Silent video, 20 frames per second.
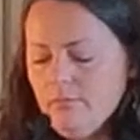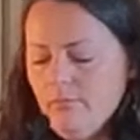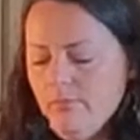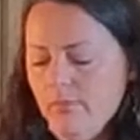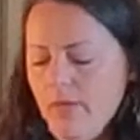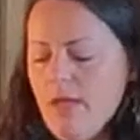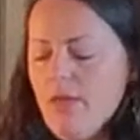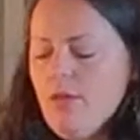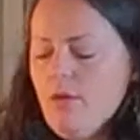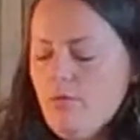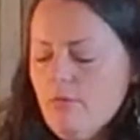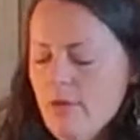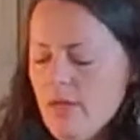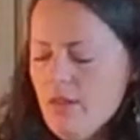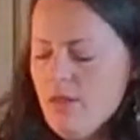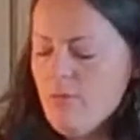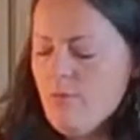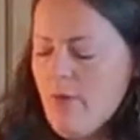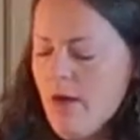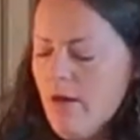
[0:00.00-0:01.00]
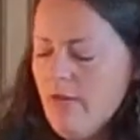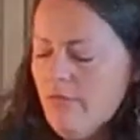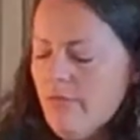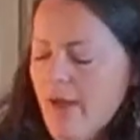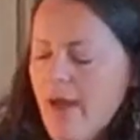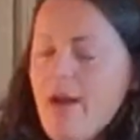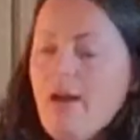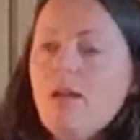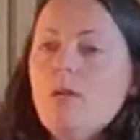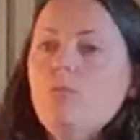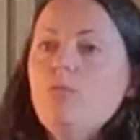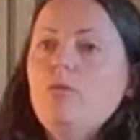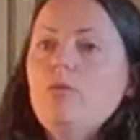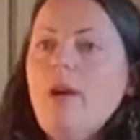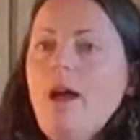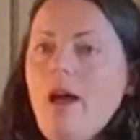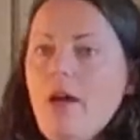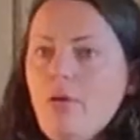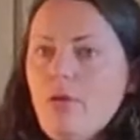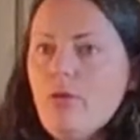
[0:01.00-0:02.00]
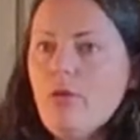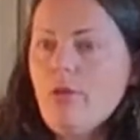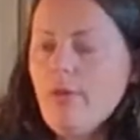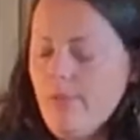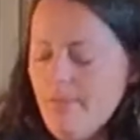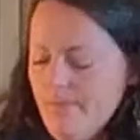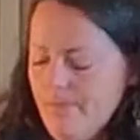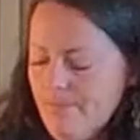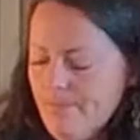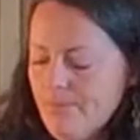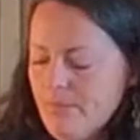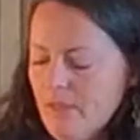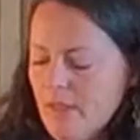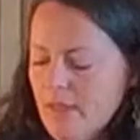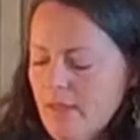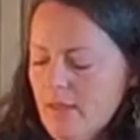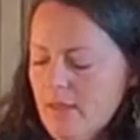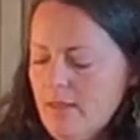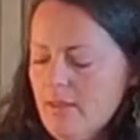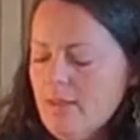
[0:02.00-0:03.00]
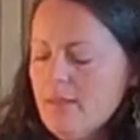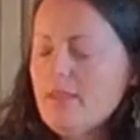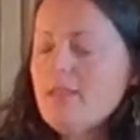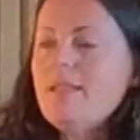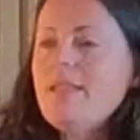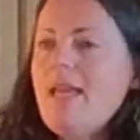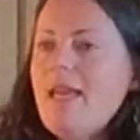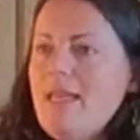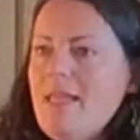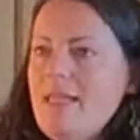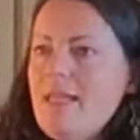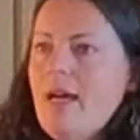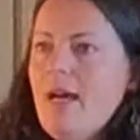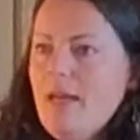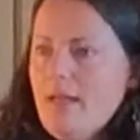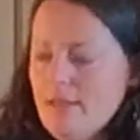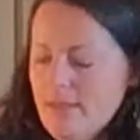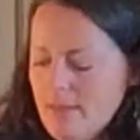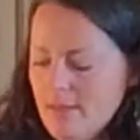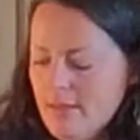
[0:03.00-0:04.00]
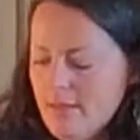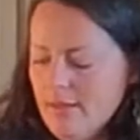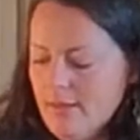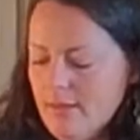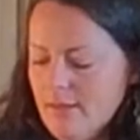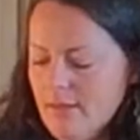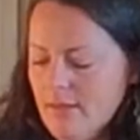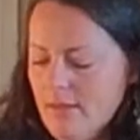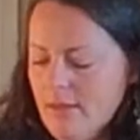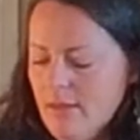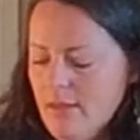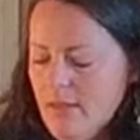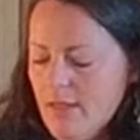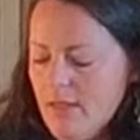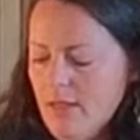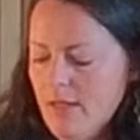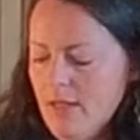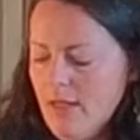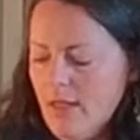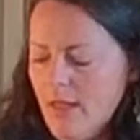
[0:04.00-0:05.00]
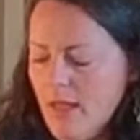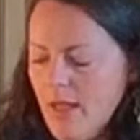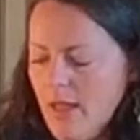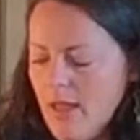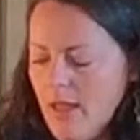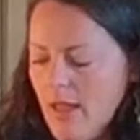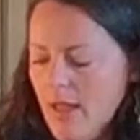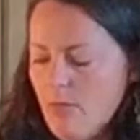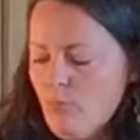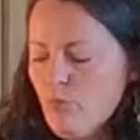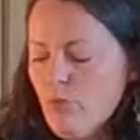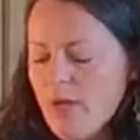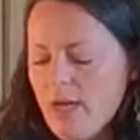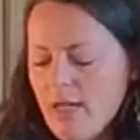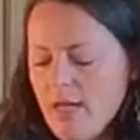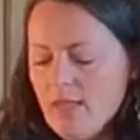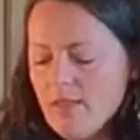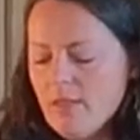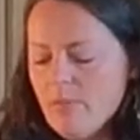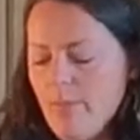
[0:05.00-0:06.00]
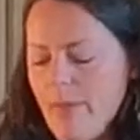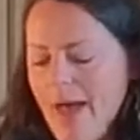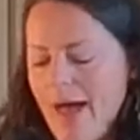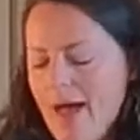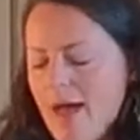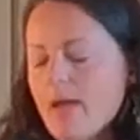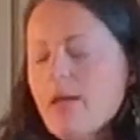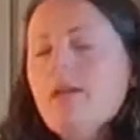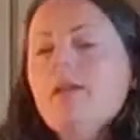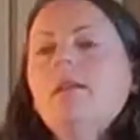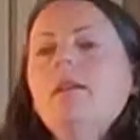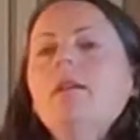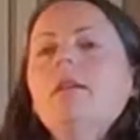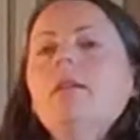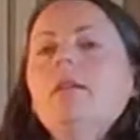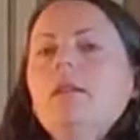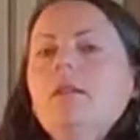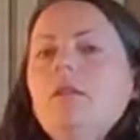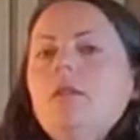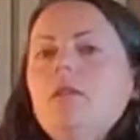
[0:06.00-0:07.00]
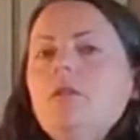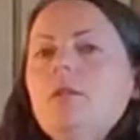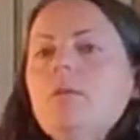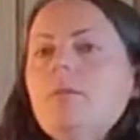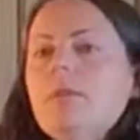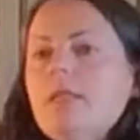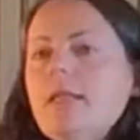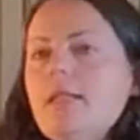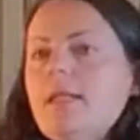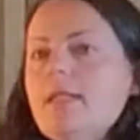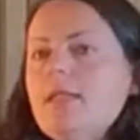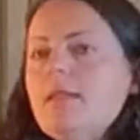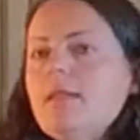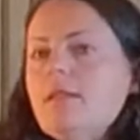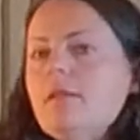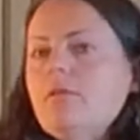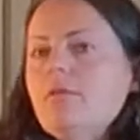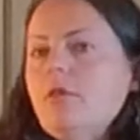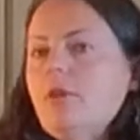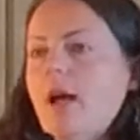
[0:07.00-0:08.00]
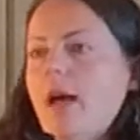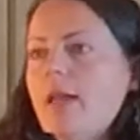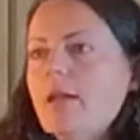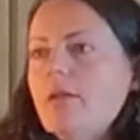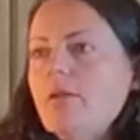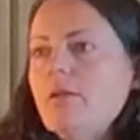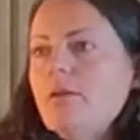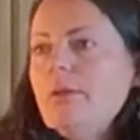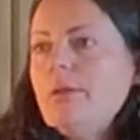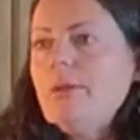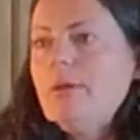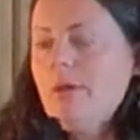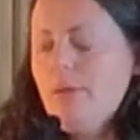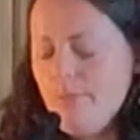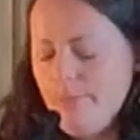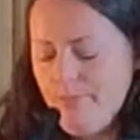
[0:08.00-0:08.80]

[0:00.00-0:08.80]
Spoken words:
may the rhythm of our breath steady us and bring us back to a place of gratitude.